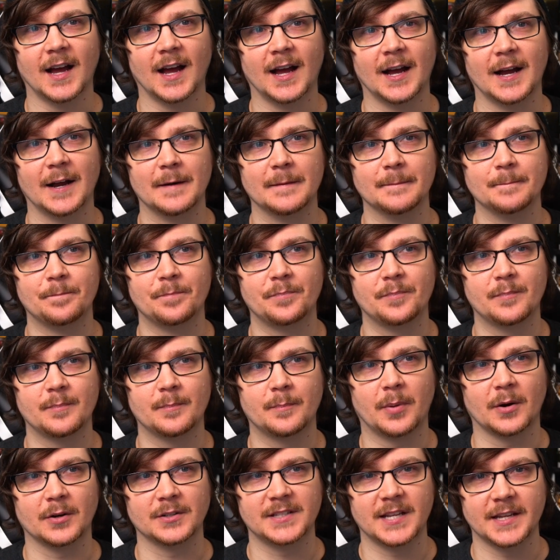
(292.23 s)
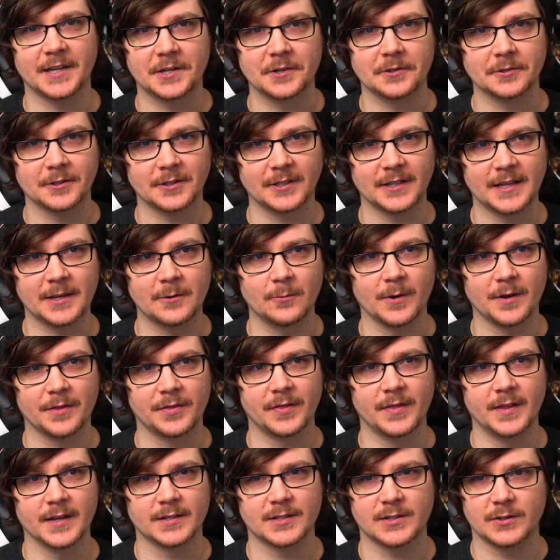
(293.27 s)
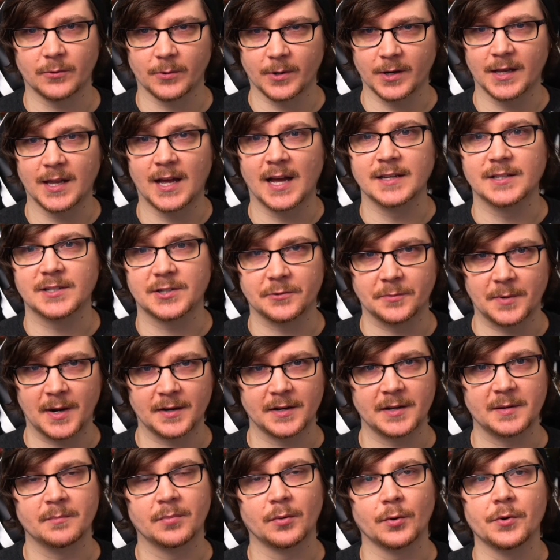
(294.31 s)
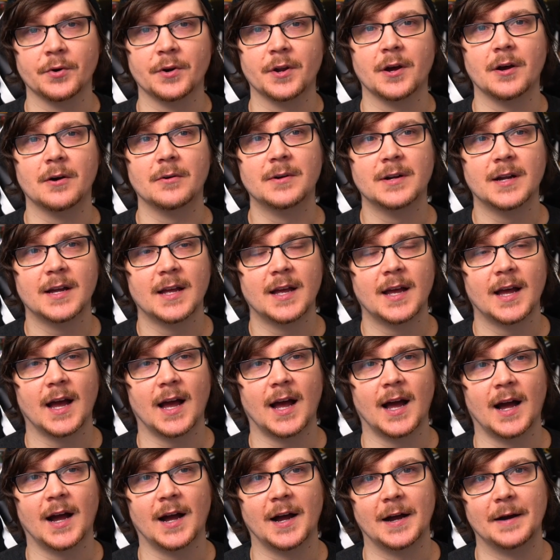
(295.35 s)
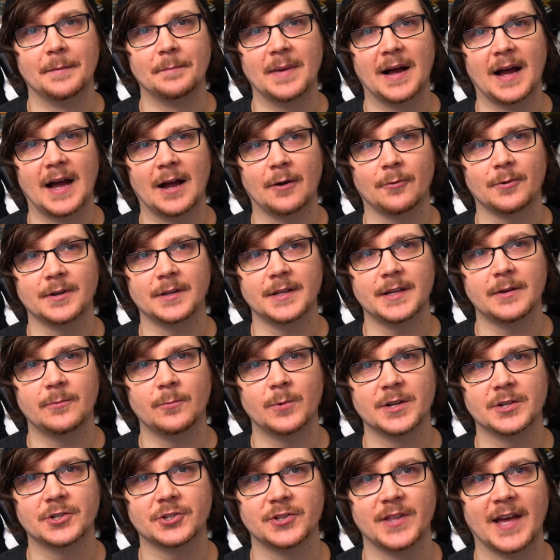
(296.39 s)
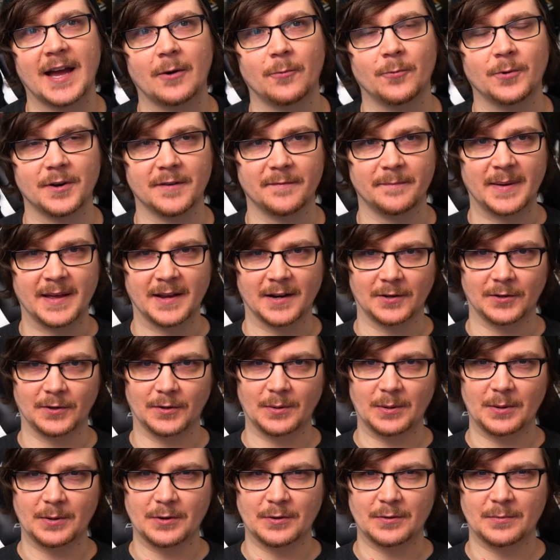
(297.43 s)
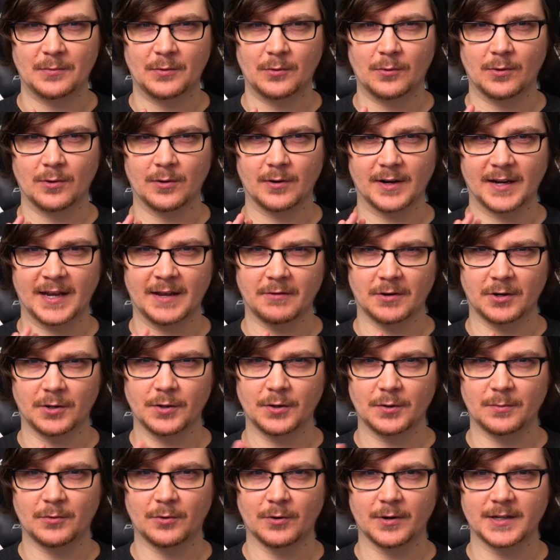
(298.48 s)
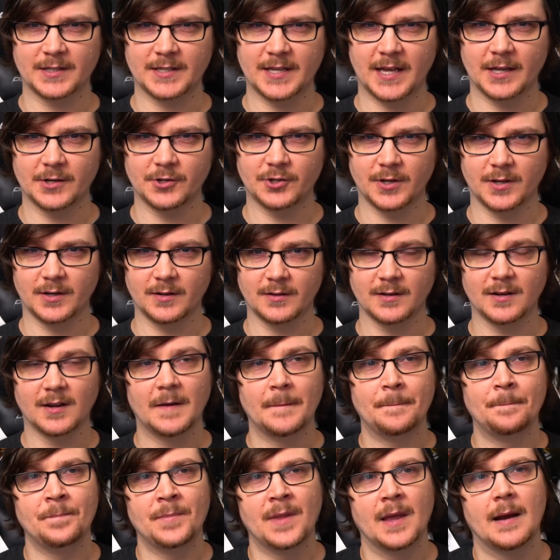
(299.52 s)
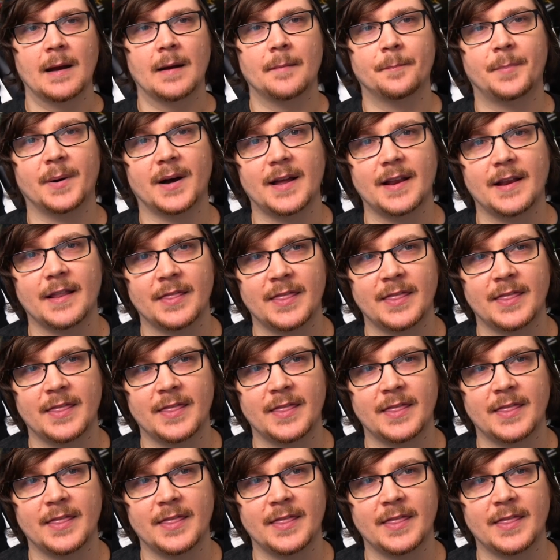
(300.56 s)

um, particularly with this storyline surrounding Bruno. Um, I really wish that would have been a little more, given a little more attention, but